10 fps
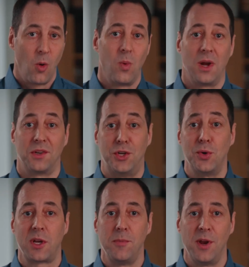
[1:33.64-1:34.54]
while
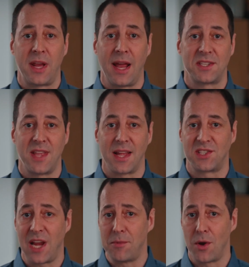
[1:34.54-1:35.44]
Duke communicates that
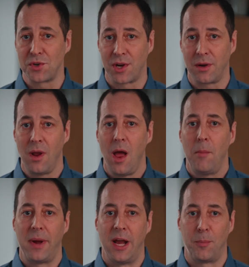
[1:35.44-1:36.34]
same notion
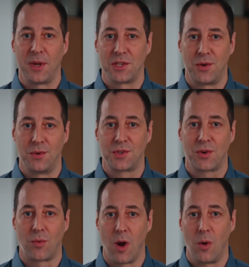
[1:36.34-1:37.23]
by helping students
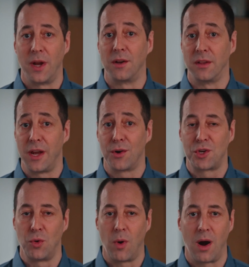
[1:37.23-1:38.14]
grow into leaders
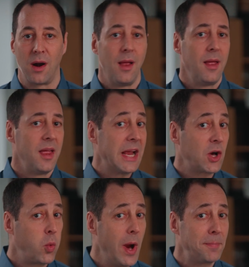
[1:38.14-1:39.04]
who are
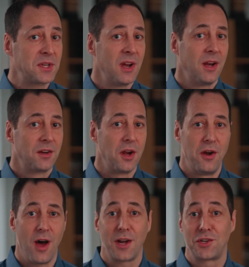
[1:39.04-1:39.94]
equipped to
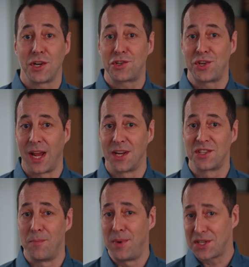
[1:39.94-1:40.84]
not just change
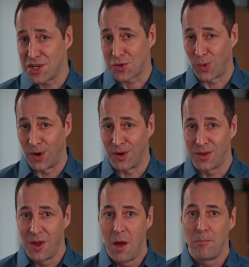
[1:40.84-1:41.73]
the business
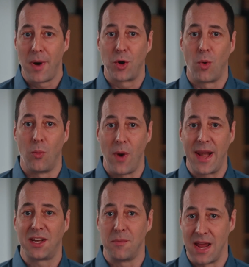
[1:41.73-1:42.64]
world, but who are
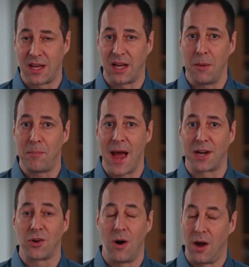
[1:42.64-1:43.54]
ready to make an
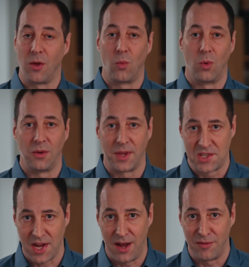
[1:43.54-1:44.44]
impact on the world
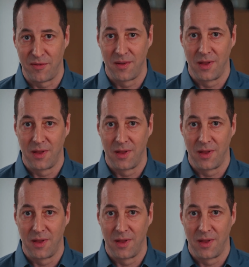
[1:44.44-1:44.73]
itself.